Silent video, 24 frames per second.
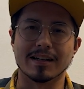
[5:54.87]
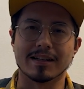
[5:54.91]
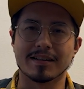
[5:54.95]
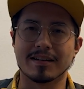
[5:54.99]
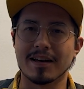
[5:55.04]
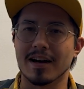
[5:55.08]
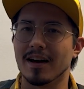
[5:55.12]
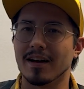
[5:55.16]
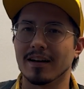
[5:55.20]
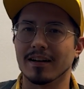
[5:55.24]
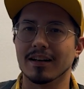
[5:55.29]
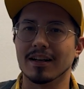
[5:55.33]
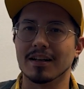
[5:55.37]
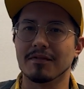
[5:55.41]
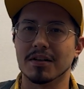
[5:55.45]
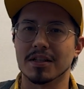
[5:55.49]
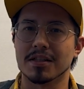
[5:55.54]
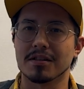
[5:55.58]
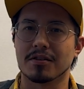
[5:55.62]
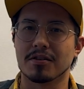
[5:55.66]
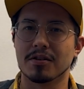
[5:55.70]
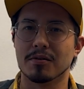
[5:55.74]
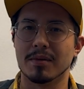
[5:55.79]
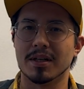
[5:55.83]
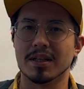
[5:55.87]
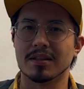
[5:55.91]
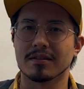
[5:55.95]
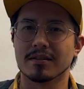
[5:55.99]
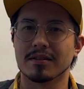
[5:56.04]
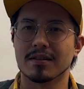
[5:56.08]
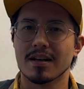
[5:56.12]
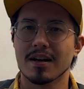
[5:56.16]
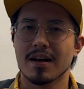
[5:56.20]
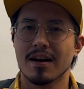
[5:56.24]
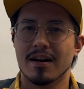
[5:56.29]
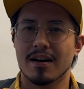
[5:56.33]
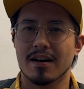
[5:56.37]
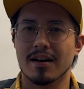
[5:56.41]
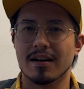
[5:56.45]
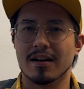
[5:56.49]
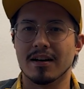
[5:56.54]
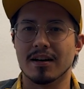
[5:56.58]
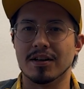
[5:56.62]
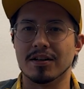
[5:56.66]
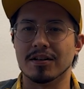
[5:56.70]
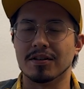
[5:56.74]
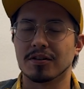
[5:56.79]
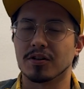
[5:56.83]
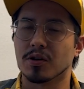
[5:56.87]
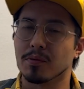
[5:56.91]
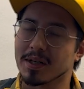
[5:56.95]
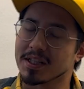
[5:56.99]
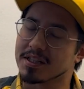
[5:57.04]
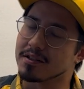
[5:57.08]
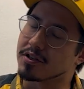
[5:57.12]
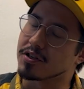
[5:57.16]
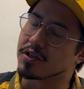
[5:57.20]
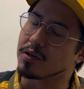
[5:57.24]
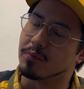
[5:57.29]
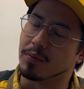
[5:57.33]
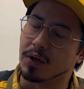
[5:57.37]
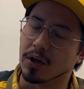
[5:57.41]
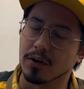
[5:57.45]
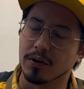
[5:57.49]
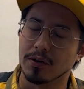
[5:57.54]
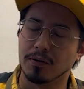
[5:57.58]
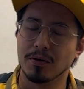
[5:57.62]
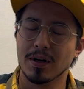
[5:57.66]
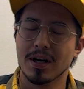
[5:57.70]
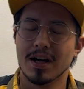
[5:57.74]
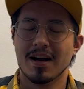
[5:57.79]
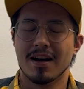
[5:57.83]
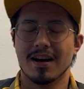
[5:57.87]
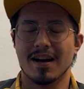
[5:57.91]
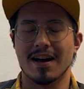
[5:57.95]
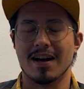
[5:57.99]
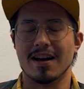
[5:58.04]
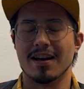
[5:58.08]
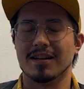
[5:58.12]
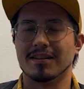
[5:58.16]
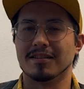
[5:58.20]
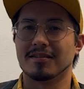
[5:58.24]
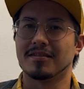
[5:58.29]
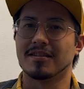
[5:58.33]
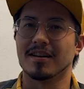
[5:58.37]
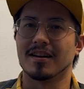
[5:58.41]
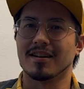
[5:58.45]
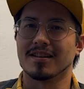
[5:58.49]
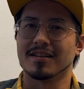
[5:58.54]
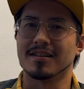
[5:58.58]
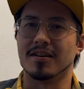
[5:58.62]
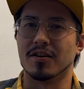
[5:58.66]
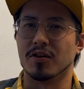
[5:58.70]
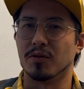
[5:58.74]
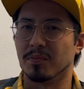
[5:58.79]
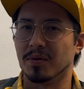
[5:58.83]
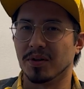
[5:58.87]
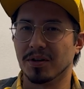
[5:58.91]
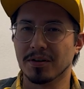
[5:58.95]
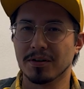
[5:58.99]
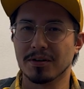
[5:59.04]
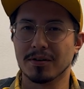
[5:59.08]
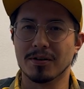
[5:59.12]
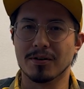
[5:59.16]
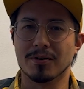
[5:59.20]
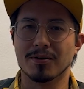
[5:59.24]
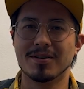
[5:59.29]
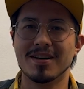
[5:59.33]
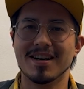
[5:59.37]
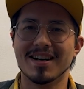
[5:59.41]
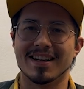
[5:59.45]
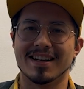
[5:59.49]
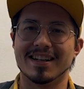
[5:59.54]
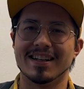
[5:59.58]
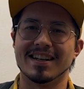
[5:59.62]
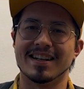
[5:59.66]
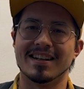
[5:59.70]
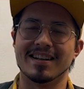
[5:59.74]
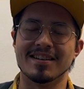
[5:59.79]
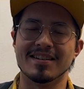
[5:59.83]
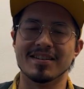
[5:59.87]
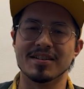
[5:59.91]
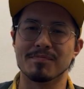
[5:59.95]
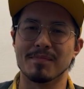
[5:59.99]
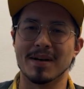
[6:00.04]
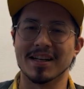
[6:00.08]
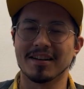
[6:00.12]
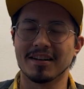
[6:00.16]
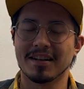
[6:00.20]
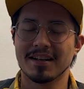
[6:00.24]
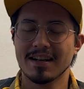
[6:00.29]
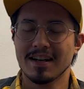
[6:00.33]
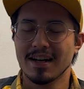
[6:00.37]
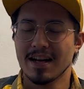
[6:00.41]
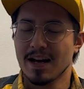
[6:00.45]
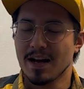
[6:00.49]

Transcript: can leave us a comment in the comment section below and tell us their opinion on in this matter.